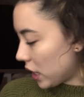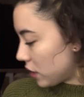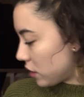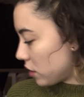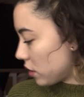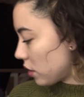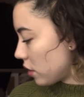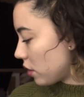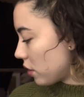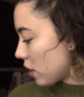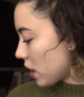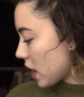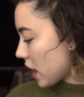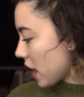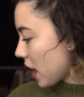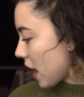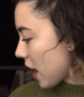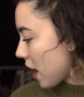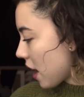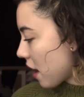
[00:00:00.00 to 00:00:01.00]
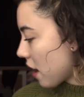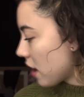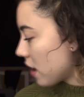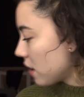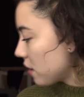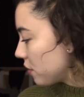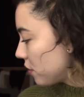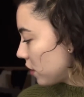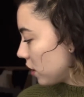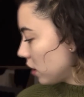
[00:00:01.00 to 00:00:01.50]
so I
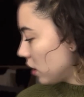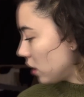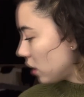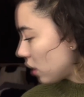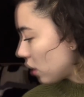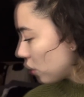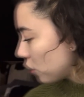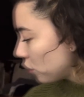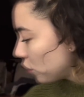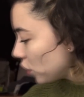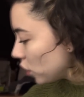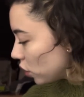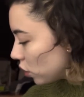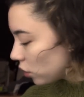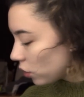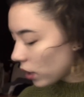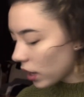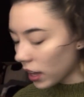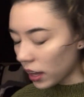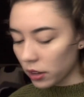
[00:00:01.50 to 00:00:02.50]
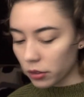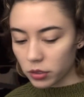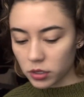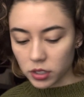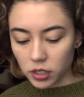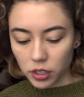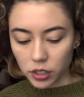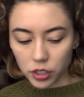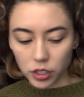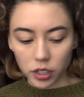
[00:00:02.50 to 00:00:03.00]
have a few
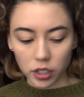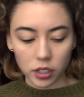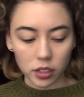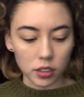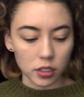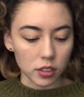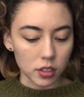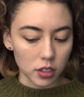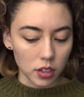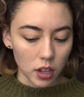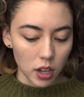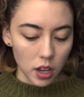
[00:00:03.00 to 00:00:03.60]
acquisitions.